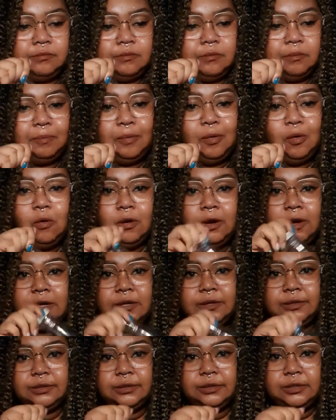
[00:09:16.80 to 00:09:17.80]
pour
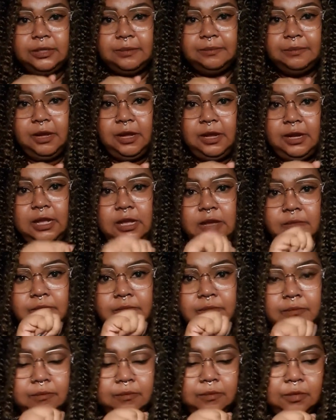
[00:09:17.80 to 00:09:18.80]
some honey
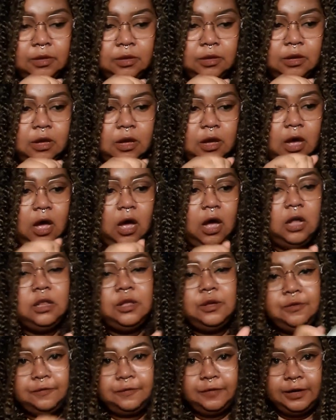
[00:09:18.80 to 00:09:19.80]
all
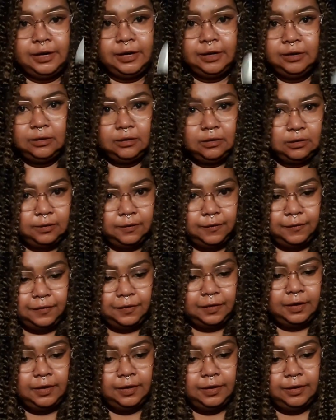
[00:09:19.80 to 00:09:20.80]
over
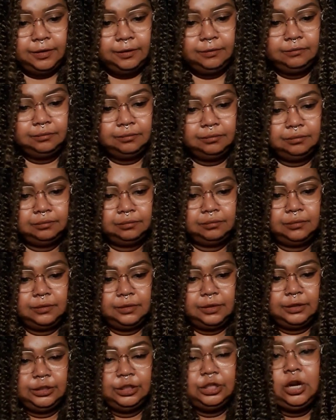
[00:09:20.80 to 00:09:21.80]
the
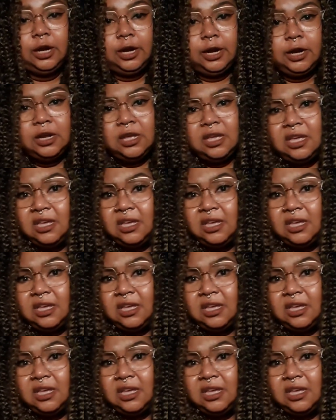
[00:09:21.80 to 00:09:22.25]
jar.